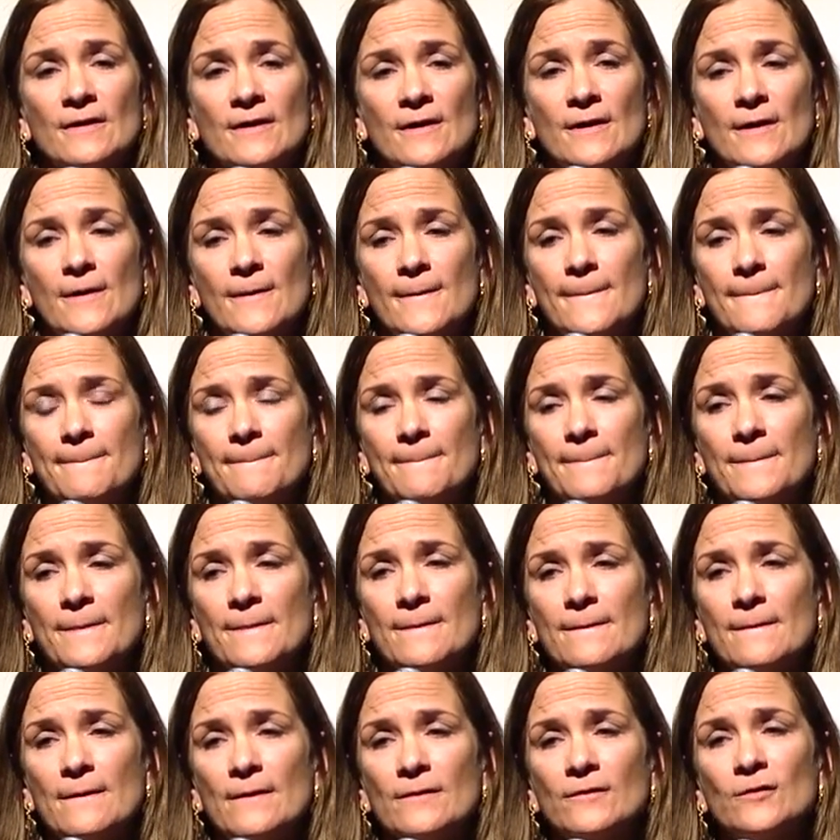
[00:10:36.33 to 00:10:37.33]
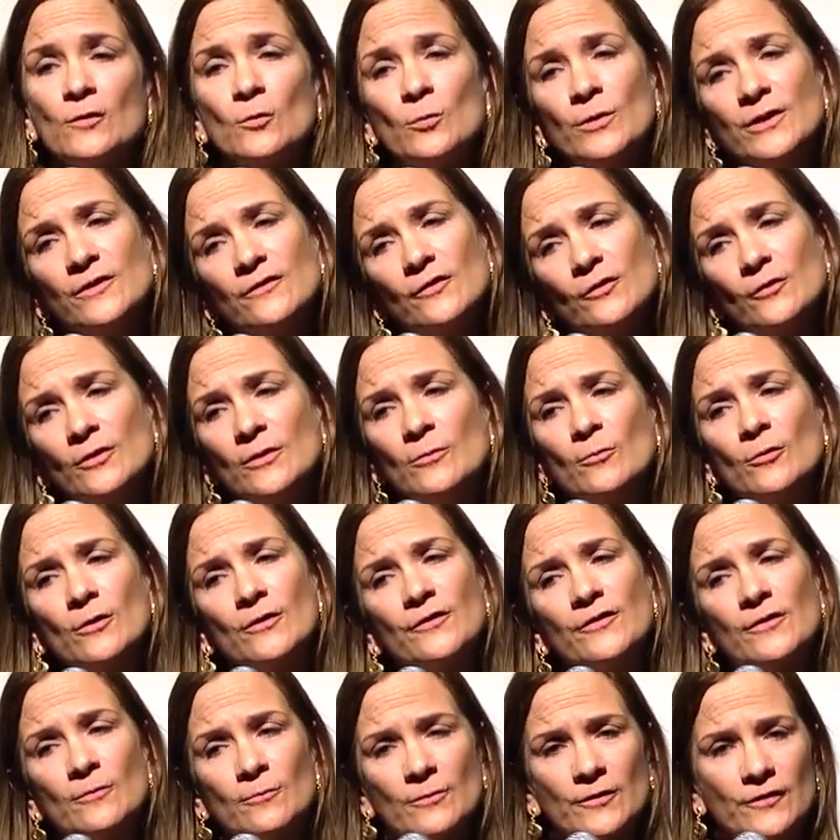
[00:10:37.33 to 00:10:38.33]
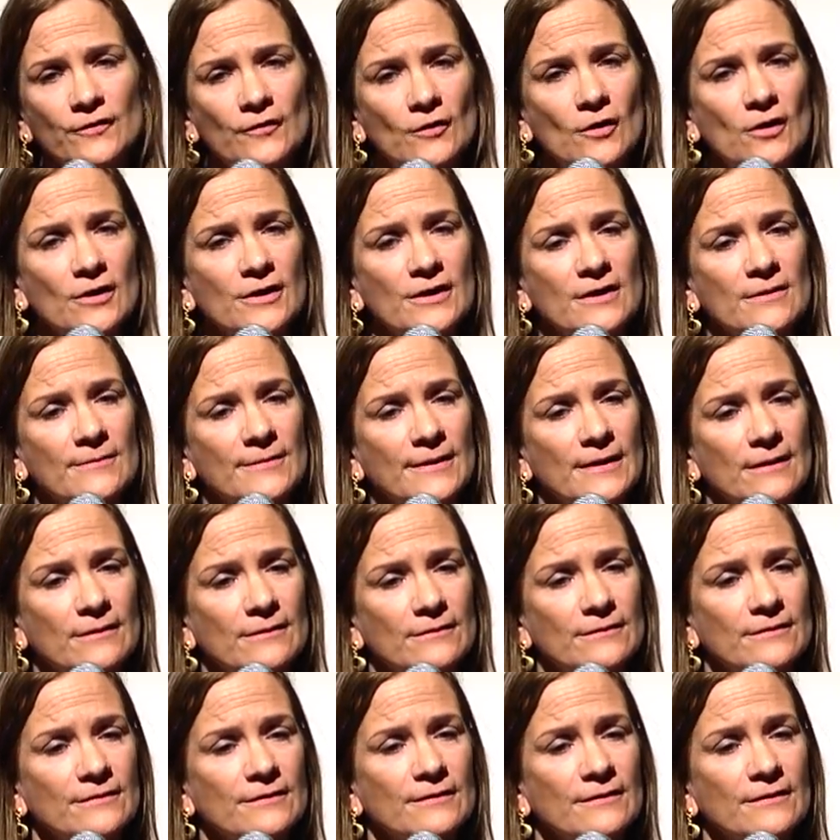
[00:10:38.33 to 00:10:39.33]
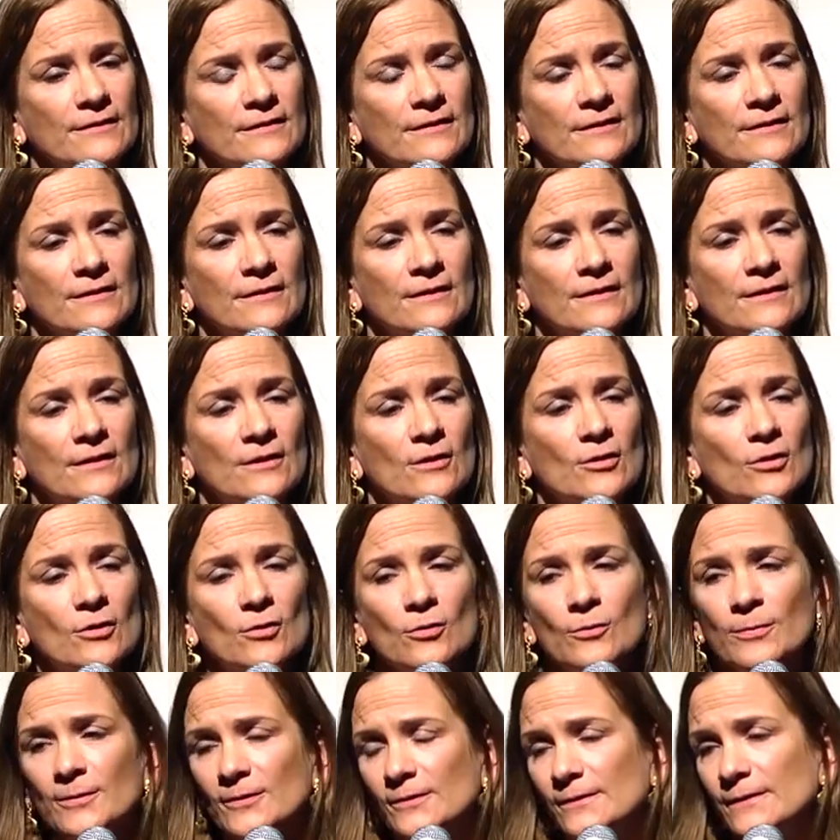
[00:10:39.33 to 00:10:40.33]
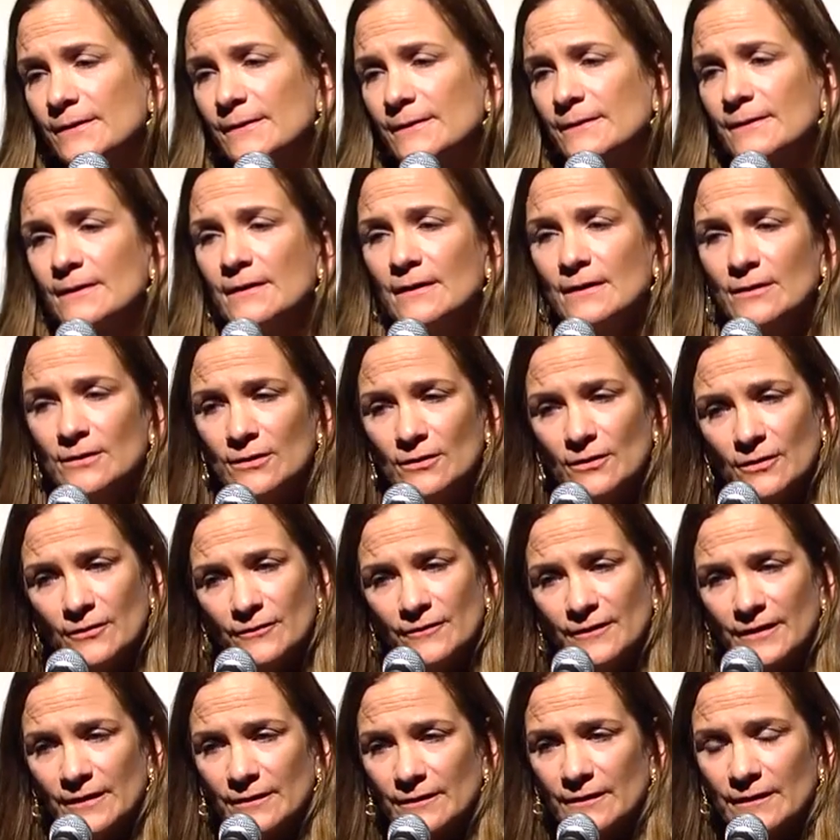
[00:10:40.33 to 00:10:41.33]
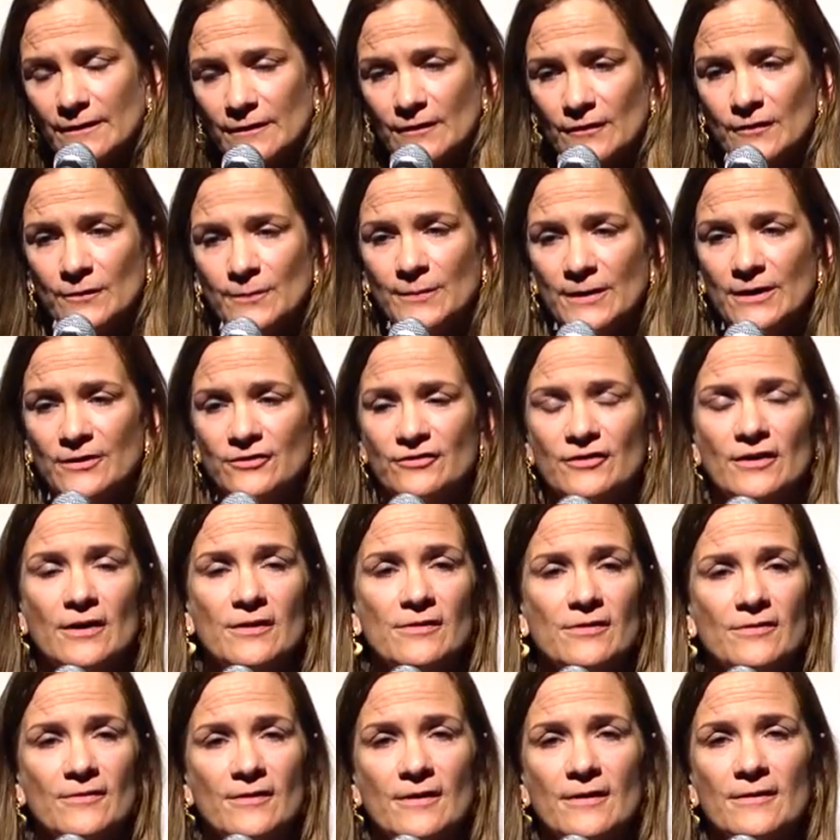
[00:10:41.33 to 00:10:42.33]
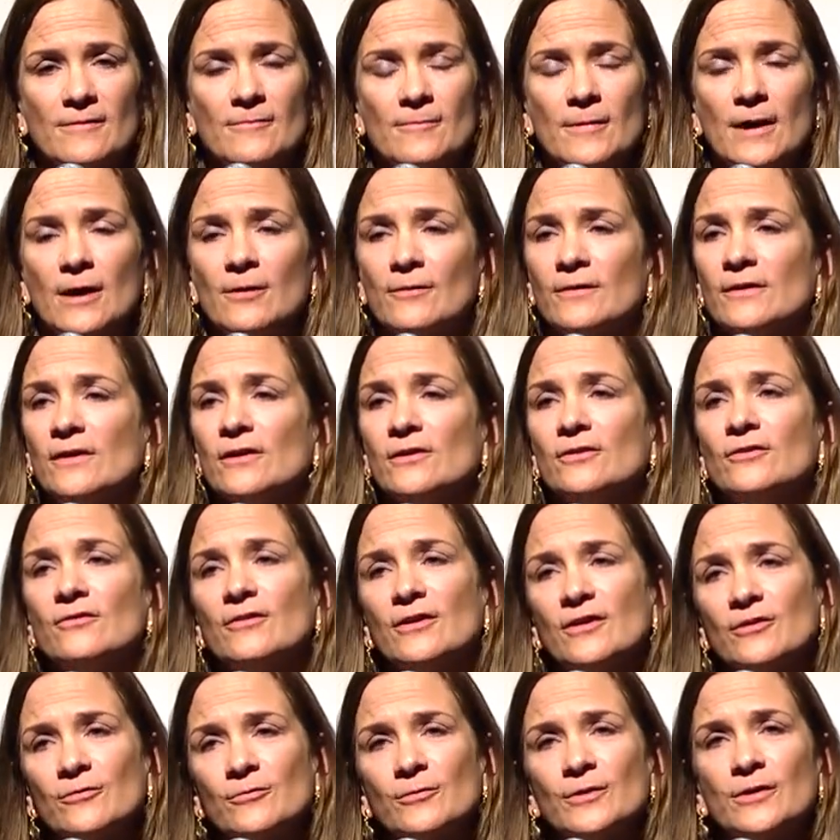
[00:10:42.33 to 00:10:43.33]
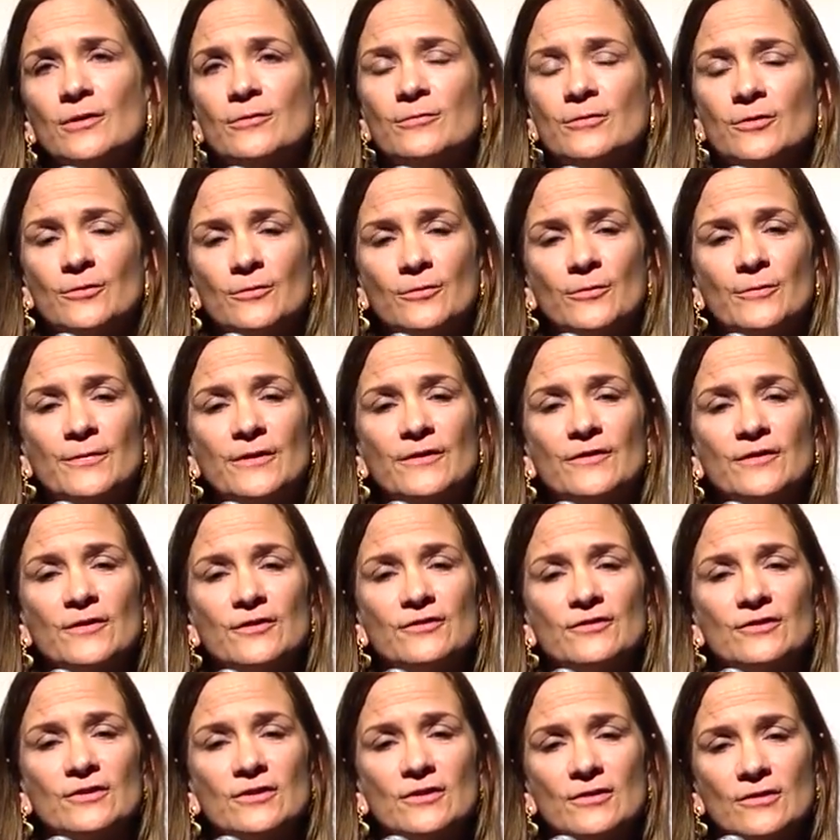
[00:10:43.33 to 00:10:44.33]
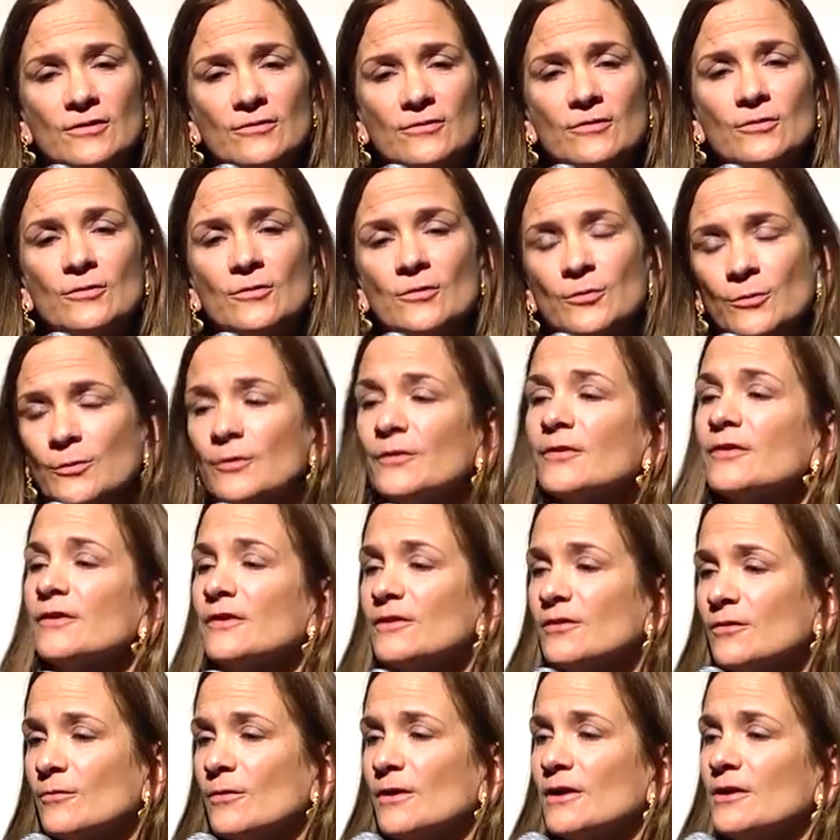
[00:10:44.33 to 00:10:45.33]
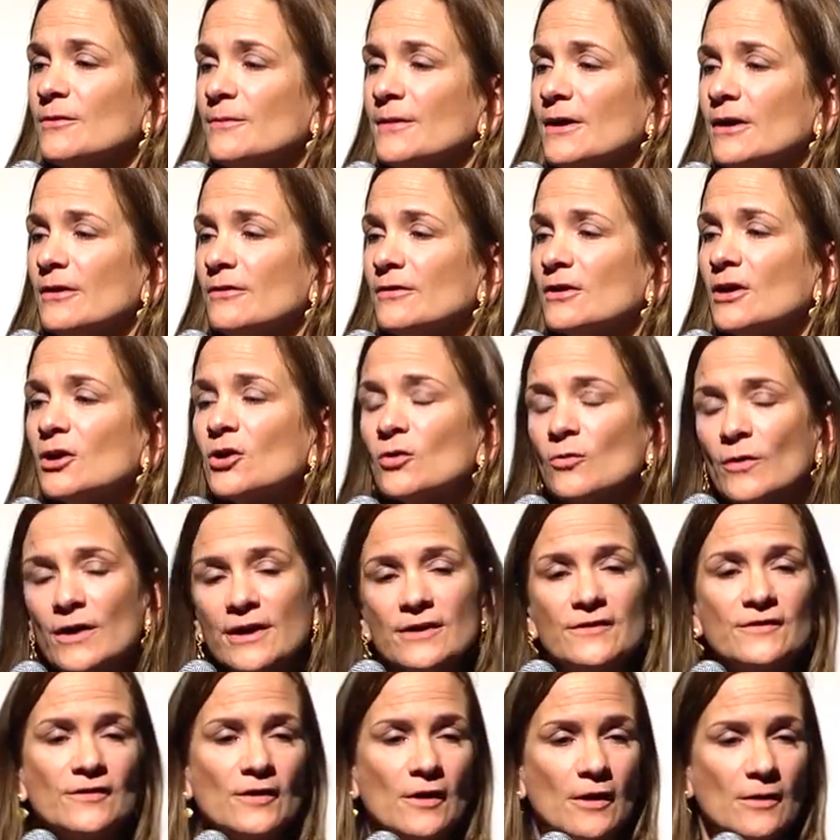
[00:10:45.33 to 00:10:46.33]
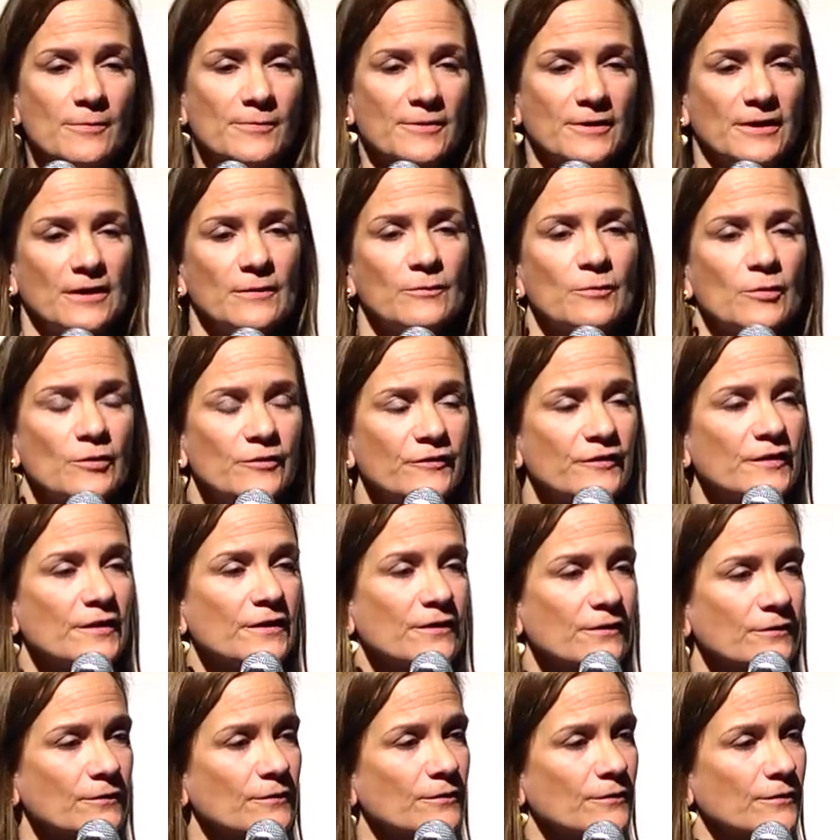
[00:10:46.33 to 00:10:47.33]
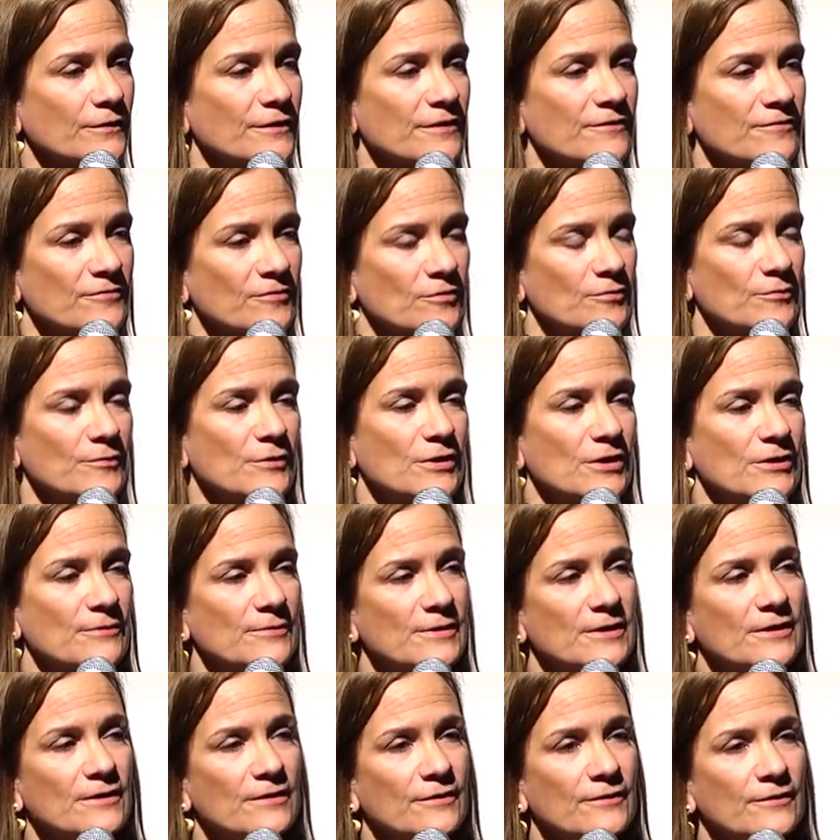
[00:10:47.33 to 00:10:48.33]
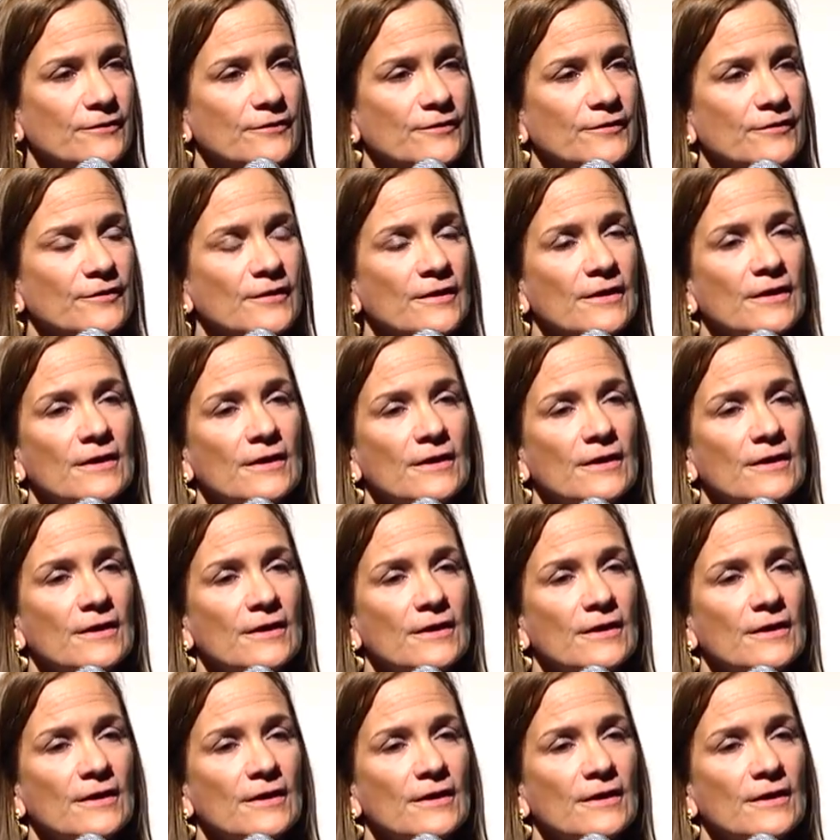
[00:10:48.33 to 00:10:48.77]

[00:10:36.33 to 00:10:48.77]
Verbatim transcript: Um, so when Toni Morrison was talking about Oberlin and unveiling this bench, I thought, wow, the Underground Railroad would be such a cool thing to write about, a great topic, and particularly for me because